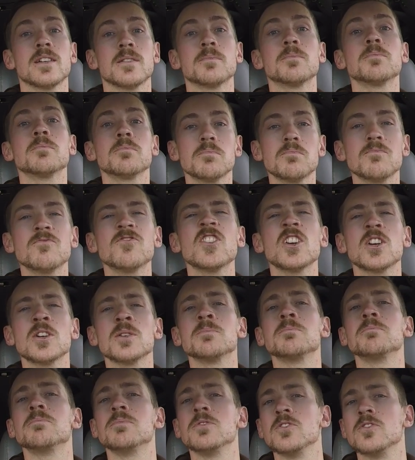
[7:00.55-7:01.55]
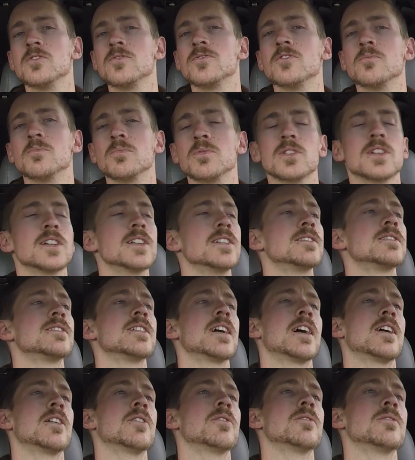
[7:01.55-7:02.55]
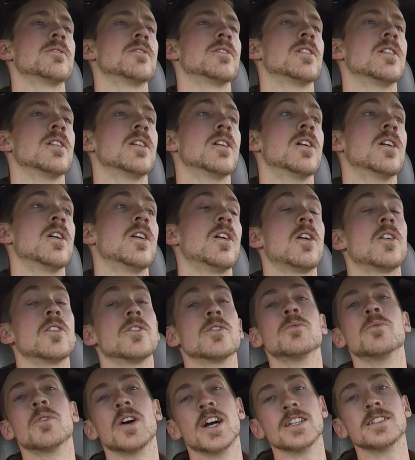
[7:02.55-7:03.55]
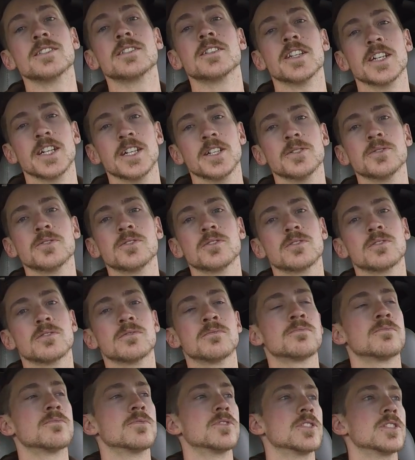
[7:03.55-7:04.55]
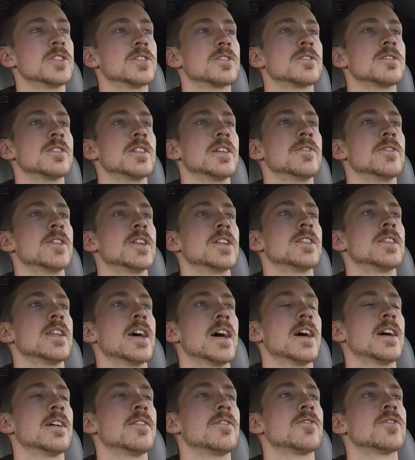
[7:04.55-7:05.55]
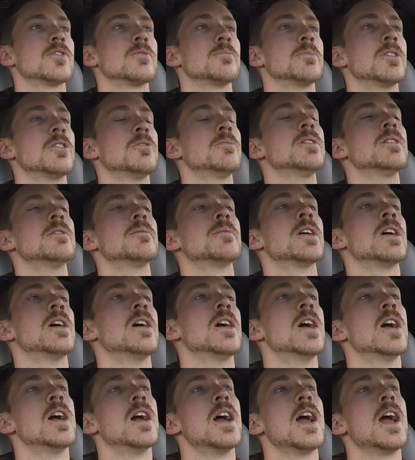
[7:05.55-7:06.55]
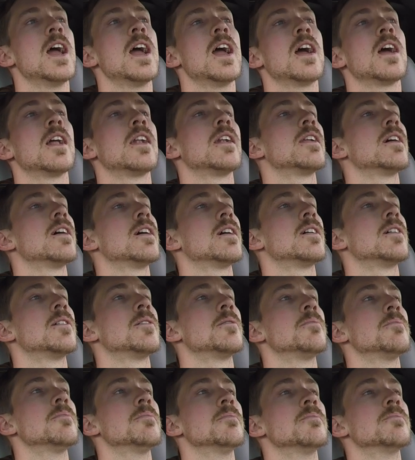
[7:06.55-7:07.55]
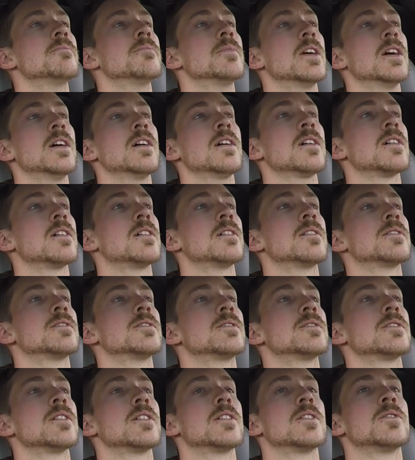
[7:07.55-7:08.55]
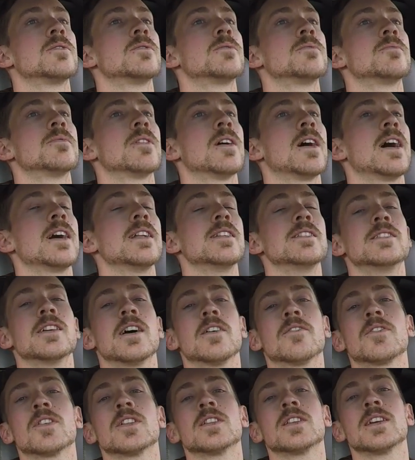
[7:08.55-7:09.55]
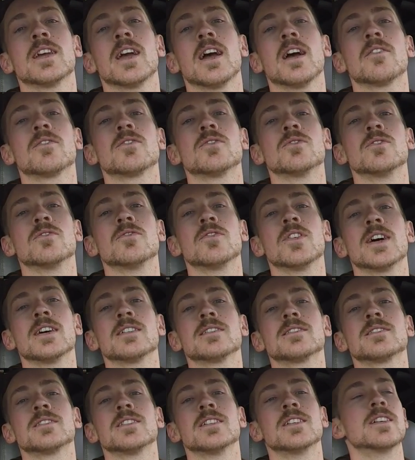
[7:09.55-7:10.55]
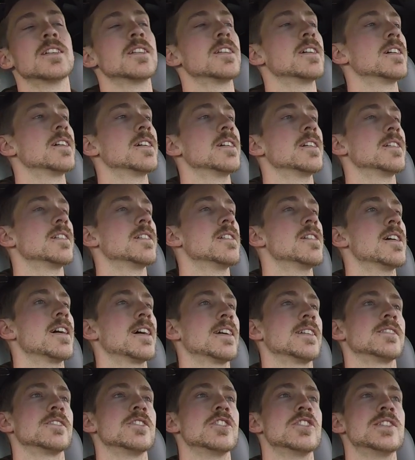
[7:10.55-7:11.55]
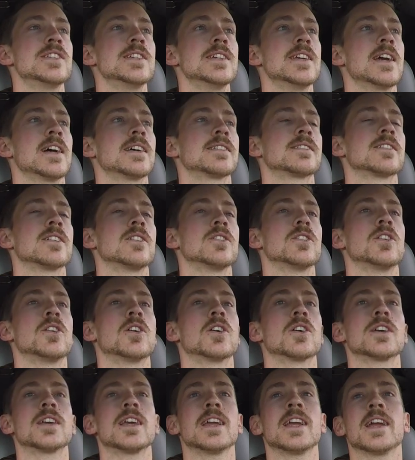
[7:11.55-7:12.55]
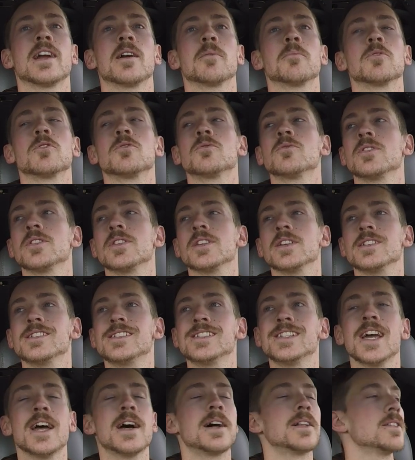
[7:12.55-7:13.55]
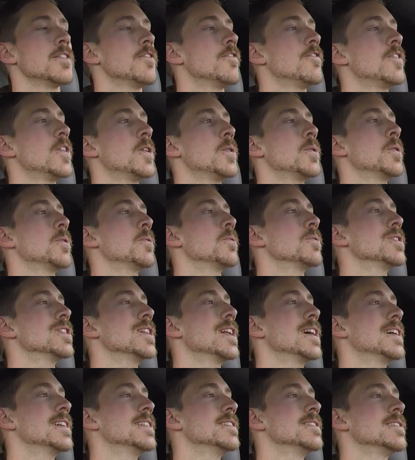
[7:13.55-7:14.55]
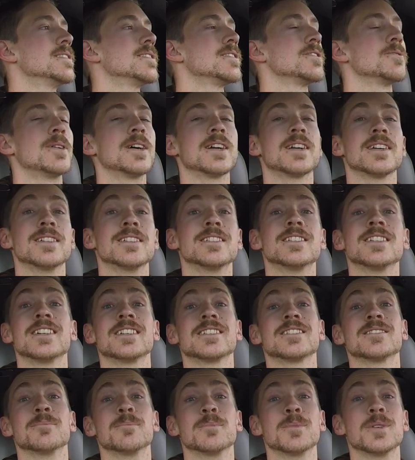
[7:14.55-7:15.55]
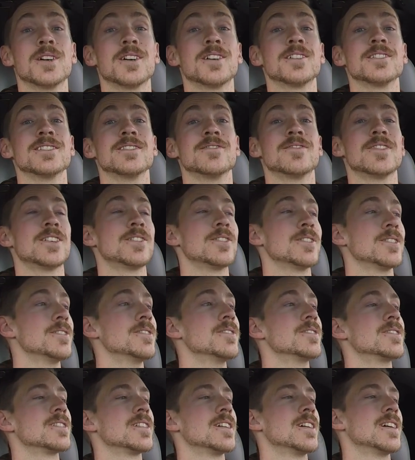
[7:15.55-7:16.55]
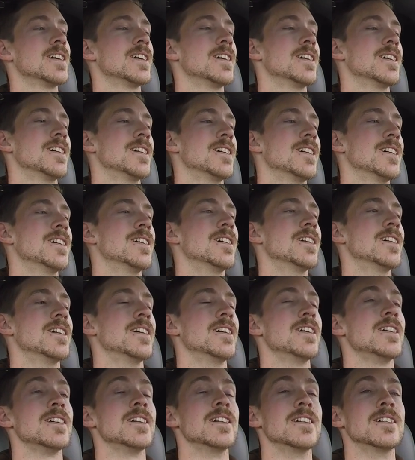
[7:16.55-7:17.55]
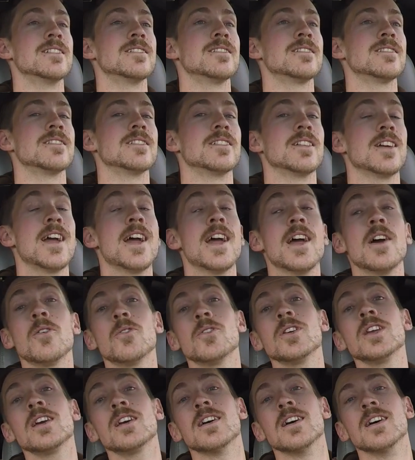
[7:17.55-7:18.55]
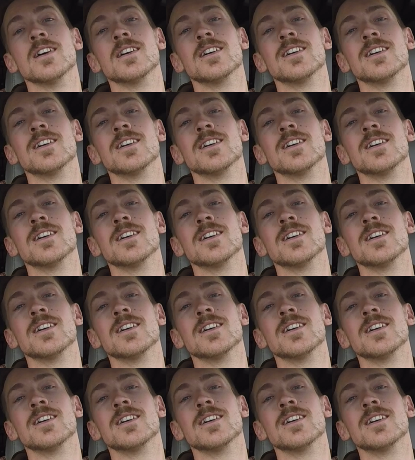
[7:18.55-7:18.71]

a very beautiful place out on the West Coast. We'll just leave it at that for the moment. And, yeah, so I definitely have to invest in a nice DSLR camera with a telephoto lens so I can take some gnarly photos. And, oh yeah,